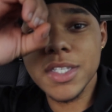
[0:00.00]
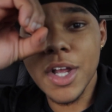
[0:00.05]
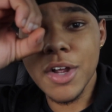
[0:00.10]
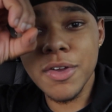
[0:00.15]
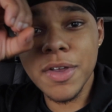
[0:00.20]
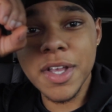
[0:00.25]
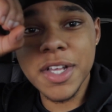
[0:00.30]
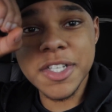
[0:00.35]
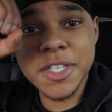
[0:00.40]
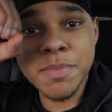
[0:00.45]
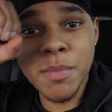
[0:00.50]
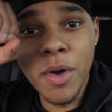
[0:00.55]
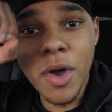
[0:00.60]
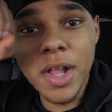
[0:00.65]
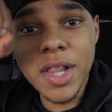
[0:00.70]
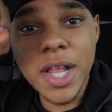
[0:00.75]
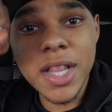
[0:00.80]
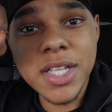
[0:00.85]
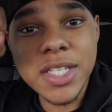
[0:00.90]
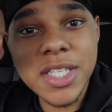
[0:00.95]
Circle getting
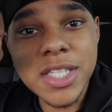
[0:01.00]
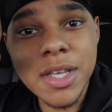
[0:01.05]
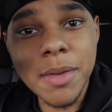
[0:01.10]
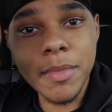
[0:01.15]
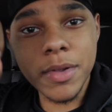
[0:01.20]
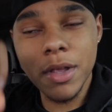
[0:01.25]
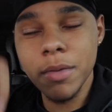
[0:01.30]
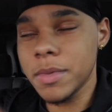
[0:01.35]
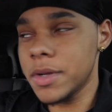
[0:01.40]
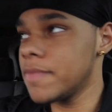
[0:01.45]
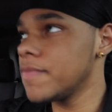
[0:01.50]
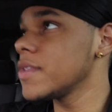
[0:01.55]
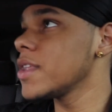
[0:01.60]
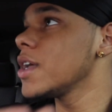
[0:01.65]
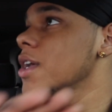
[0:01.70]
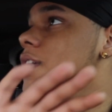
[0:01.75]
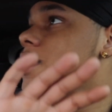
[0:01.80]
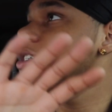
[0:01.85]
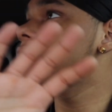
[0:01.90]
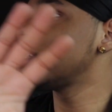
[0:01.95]
smaller, like a symbol on
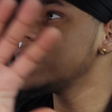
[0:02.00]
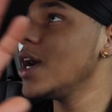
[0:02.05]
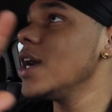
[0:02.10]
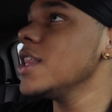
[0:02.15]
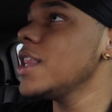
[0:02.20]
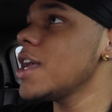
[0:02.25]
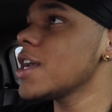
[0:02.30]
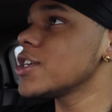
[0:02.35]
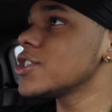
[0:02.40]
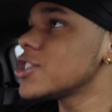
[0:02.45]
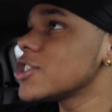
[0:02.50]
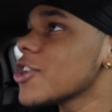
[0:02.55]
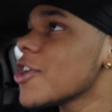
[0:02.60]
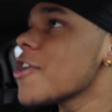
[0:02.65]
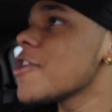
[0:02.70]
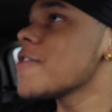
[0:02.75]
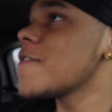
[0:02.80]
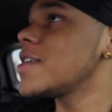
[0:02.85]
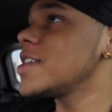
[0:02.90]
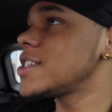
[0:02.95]
Sadie. Shine like a
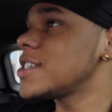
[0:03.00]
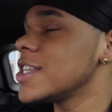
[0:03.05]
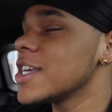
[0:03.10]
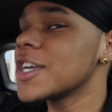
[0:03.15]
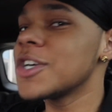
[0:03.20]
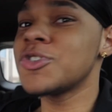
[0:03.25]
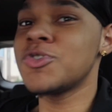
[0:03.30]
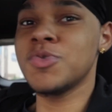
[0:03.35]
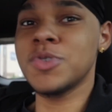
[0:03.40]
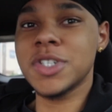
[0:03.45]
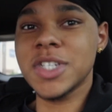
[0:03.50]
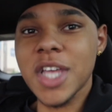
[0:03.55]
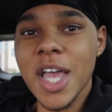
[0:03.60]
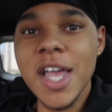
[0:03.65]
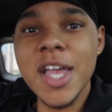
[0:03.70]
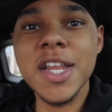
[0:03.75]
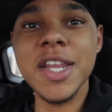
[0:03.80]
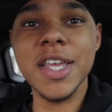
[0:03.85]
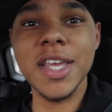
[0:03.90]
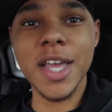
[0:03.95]
star, watch niggas with
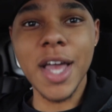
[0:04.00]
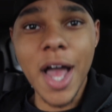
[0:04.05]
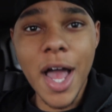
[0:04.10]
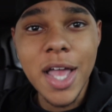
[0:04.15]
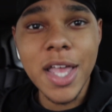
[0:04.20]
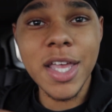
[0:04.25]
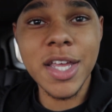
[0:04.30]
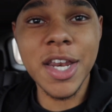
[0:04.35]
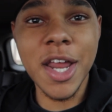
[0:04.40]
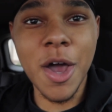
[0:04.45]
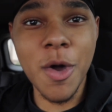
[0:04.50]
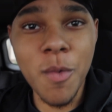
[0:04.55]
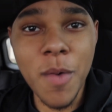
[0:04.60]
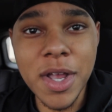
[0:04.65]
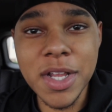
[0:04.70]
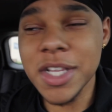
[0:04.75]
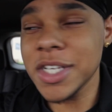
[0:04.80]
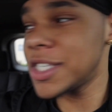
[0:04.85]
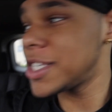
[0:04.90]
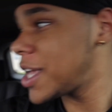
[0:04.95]
shady. I cannot
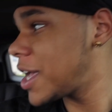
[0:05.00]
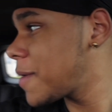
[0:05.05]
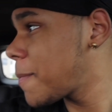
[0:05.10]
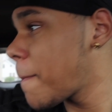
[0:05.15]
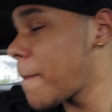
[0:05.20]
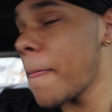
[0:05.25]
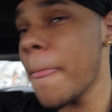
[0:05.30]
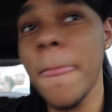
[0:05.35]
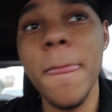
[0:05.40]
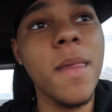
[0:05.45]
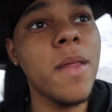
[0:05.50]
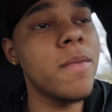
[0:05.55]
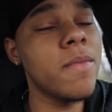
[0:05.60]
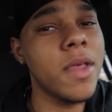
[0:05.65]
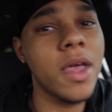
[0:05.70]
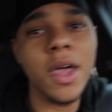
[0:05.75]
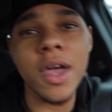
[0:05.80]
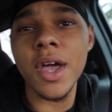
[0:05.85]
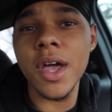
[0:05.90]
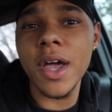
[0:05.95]
wait to say, Mama, I
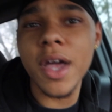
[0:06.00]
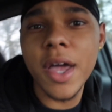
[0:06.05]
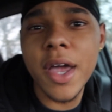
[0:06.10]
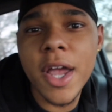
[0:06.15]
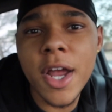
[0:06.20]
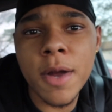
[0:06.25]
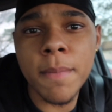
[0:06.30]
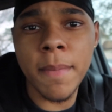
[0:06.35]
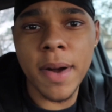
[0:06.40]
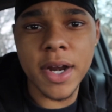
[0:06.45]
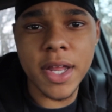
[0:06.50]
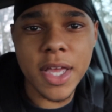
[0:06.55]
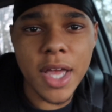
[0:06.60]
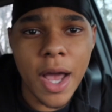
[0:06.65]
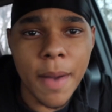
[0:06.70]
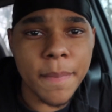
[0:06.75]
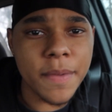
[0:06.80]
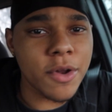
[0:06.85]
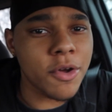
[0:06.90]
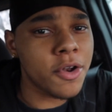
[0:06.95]
made it. Everybody
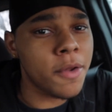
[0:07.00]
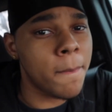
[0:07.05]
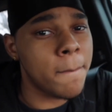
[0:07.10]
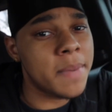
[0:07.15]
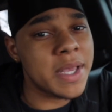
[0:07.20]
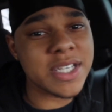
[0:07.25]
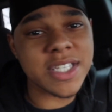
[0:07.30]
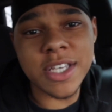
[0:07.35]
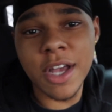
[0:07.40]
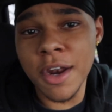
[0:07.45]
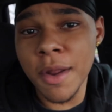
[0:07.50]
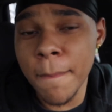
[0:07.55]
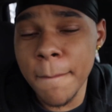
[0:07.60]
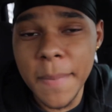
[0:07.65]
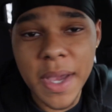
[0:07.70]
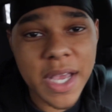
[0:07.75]
hopping on the beat, sounding